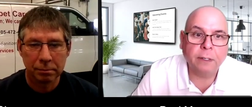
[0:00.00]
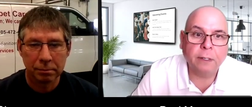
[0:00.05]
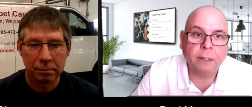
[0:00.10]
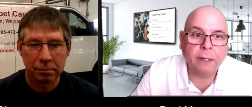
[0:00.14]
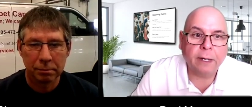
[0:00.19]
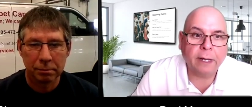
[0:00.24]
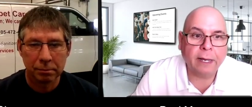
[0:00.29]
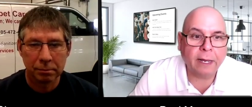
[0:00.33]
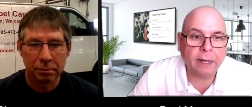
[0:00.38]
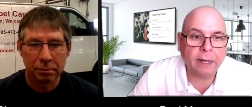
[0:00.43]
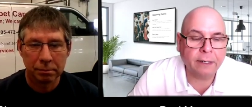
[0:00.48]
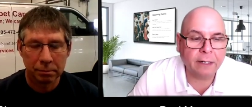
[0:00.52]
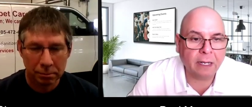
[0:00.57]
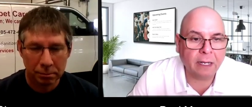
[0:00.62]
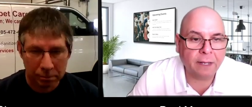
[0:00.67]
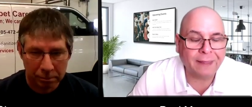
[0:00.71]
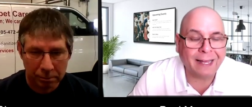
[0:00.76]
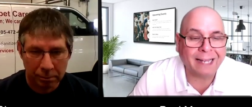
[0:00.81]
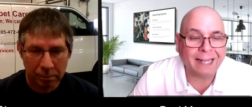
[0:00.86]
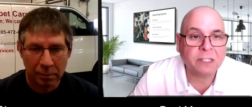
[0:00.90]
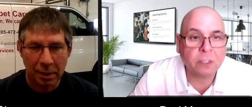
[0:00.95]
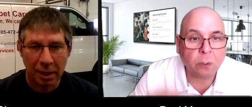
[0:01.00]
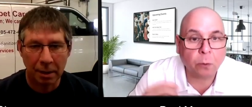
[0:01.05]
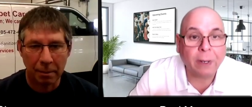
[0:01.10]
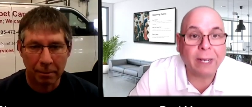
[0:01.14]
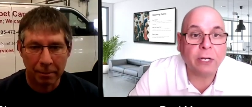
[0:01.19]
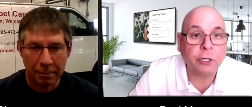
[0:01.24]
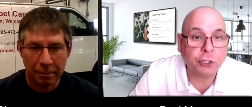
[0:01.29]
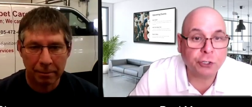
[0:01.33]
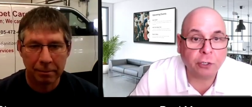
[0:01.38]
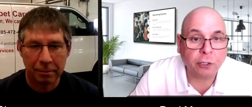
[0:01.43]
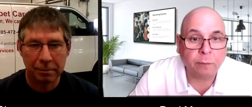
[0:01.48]
Speaker 1: and uh, that's the way it
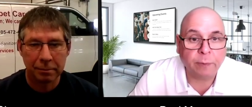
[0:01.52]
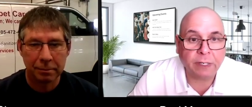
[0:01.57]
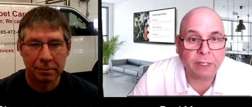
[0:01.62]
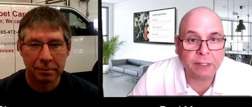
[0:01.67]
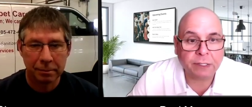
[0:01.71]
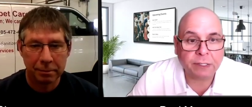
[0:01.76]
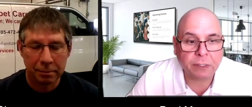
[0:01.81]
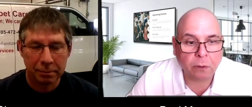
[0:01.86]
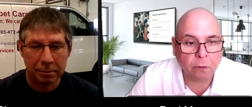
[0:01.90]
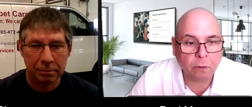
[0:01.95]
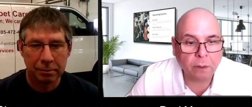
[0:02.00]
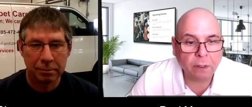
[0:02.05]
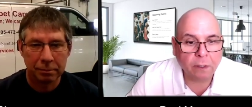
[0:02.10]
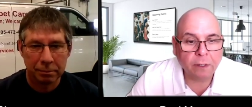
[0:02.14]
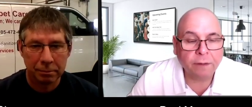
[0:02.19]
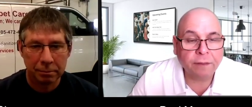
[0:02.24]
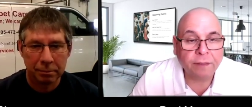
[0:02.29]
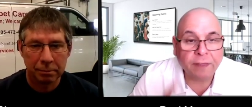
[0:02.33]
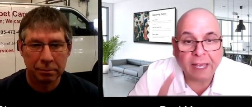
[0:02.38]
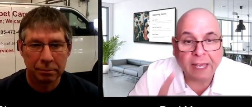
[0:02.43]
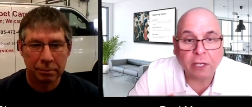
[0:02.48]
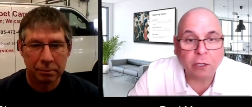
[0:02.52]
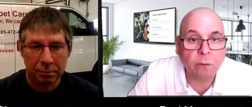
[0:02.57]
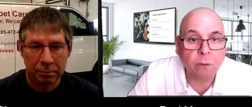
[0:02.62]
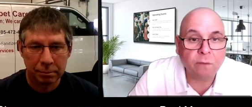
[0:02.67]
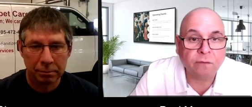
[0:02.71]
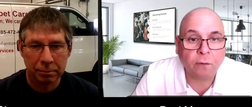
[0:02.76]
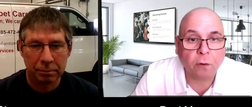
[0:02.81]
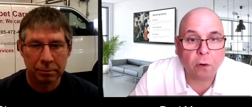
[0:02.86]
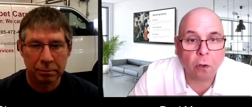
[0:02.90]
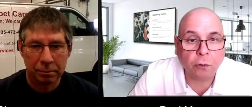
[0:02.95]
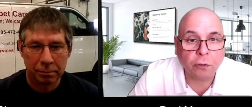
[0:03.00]
should be. So thank you for
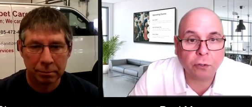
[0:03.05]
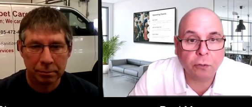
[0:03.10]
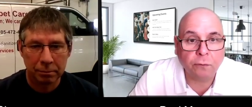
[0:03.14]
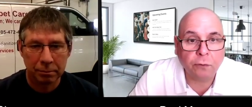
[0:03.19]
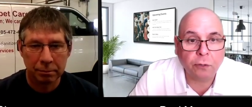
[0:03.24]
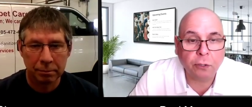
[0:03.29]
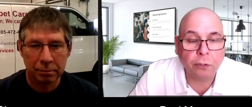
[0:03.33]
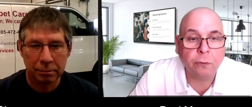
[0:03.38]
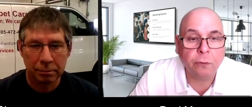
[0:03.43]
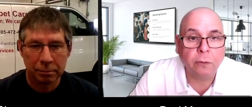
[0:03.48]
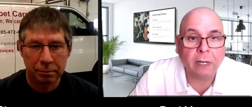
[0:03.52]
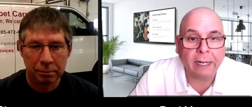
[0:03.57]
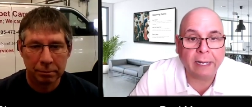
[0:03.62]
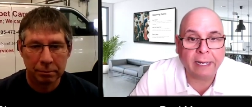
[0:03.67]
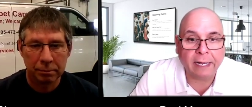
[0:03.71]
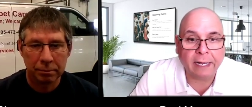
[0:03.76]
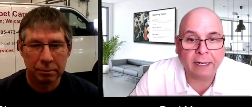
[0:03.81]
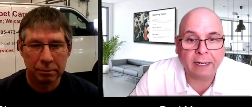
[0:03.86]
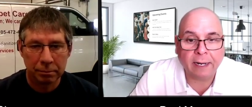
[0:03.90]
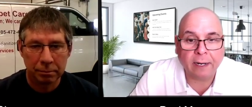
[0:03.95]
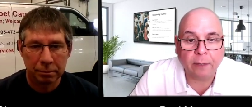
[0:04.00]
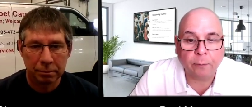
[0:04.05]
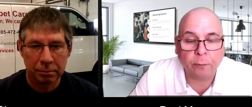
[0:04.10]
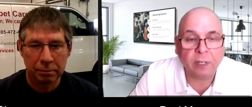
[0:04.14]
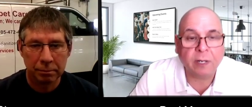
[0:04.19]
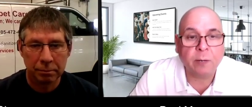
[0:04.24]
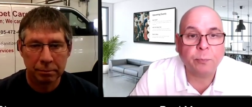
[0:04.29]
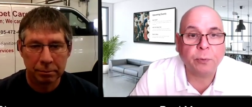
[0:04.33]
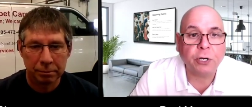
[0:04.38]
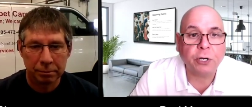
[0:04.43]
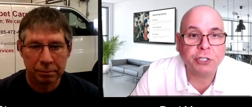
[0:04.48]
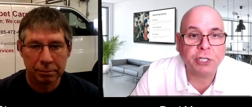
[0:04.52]
all you do, and I really
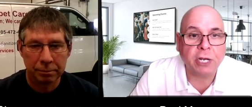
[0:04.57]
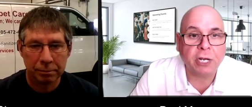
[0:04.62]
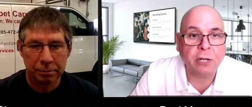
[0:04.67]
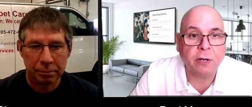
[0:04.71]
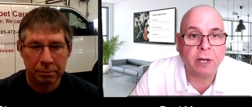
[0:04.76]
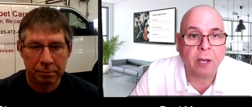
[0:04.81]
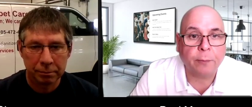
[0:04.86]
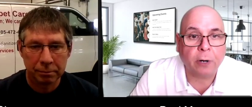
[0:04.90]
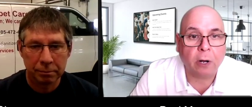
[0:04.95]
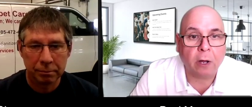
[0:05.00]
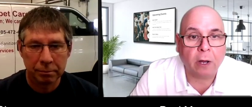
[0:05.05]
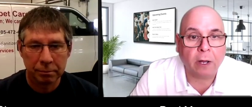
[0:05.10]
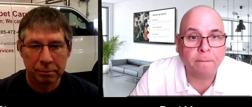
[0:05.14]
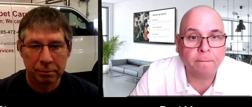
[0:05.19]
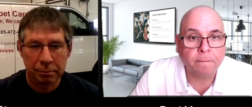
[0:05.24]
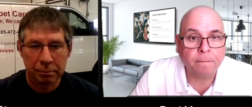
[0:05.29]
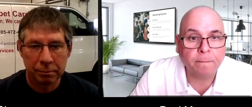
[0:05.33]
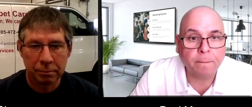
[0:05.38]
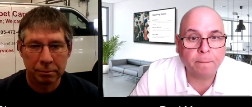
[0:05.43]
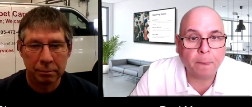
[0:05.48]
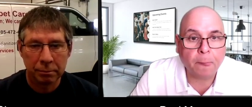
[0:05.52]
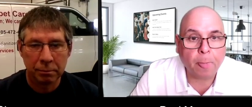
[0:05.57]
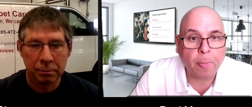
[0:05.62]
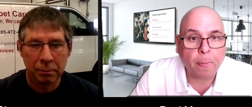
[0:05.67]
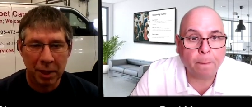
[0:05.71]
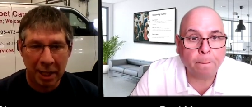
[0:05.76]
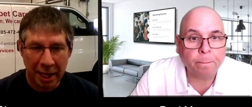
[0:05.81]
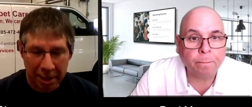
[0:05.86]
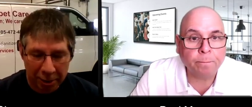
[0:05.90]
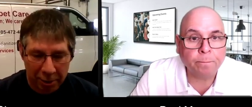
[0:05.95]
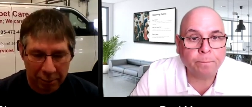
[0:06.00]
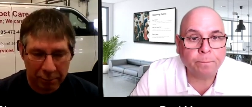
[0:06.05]
appreciate you coming on.
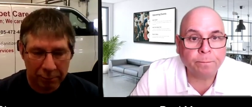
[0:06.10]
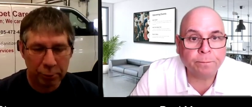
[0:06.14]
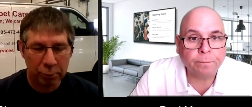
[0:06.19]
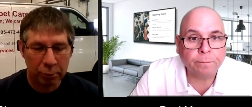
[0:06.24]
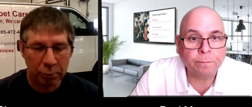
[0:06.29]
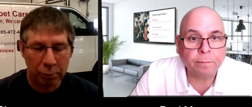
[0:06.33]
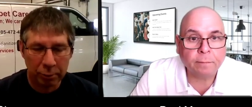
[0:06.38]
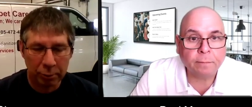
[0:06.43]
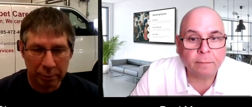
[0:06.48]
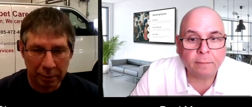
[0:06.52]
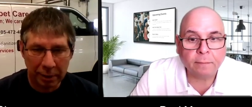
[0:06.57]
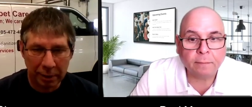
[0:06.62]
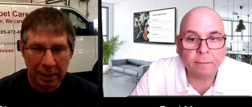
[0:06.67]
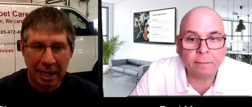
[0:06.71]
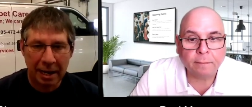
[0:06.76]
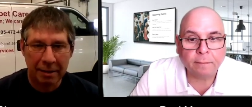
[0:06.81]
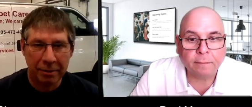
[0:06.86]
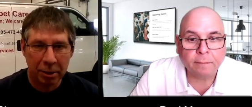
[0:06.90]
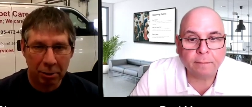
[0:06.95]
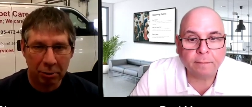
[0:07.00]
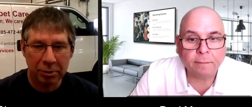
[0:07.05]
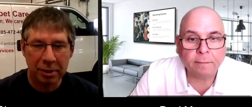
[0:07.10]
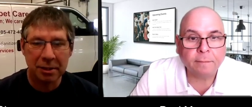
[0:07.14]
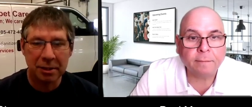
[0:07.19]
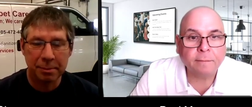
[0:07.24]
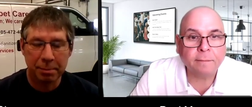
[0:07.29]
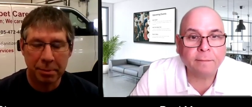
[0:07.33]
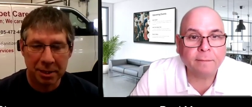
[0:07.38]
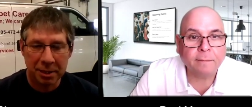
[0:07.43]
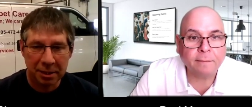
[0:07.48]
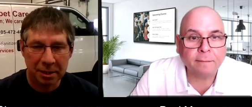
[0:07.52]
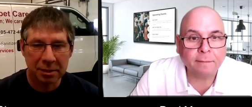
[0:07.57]
Speaker 2: Thank you for having all these
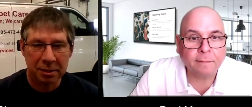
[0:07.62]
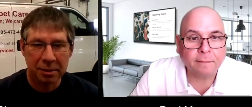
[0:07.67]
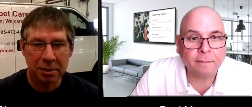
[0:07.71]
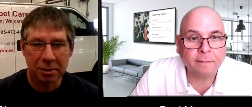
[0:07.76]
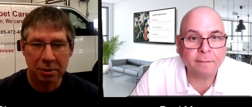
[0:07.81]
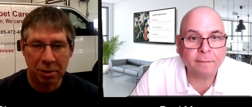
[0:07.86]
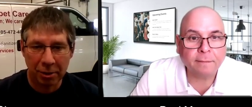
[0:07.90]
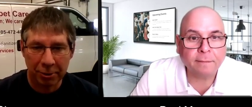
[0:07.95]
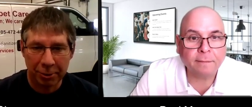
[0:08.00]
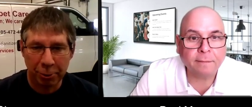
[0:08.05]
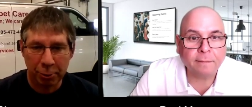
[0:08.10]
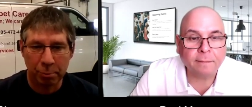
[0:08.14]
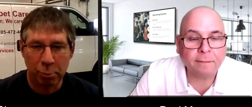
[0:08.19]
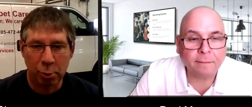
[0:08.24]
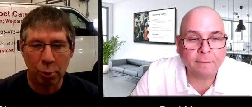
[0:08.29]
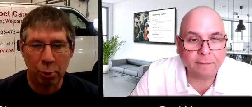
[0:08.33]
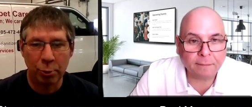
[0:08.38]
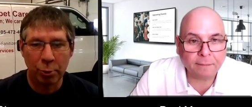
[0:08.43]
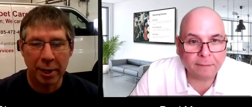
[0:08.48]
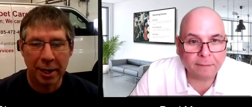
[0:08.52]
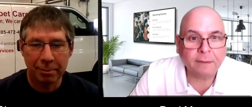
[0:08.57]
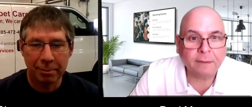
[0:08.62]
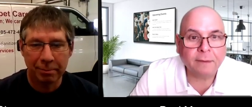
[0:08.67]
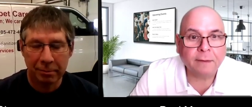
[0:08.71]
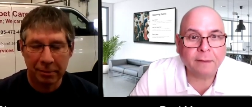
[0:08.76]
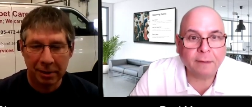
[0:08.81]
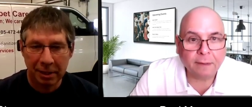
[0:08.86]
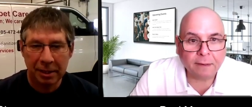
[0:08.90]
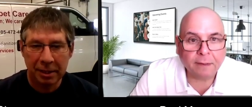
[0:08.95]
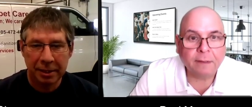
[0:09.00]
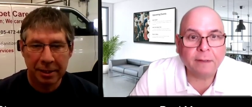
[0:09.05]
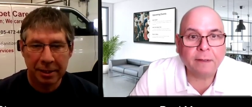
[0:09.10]
businesses on your program.
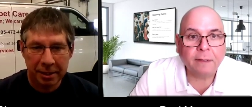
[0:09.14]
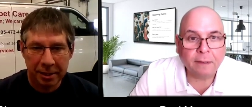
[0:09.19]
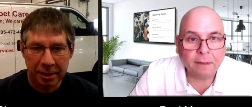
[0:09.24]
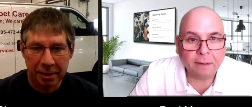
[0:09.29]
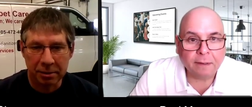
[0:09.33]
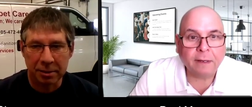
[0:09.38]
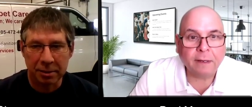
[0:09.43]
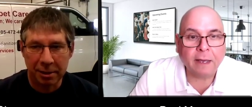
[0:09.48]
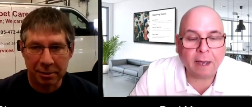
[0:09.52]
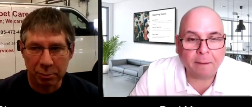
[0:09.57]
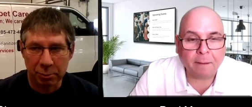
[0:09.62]
It's, yeah.